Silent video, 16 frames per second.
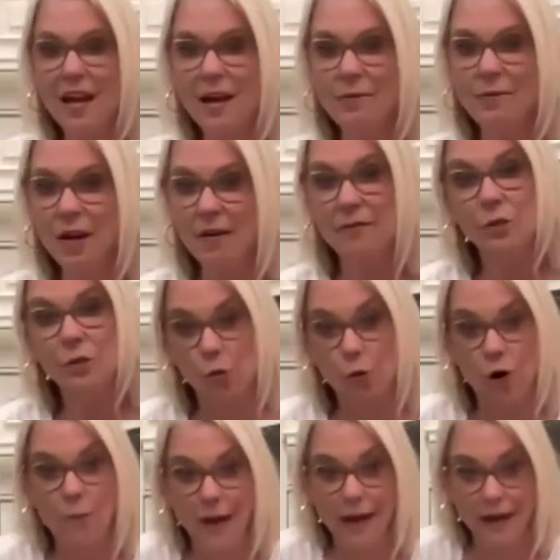and we have a
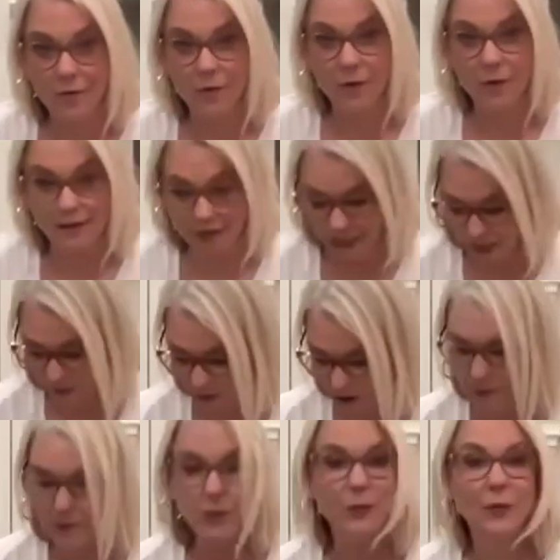drawer microwave. That's why
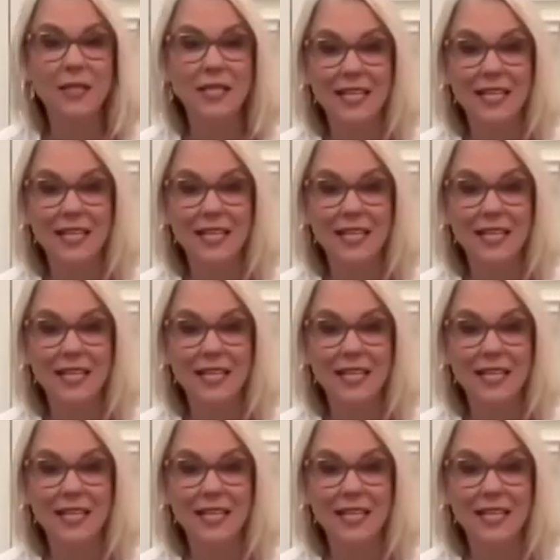I'm doing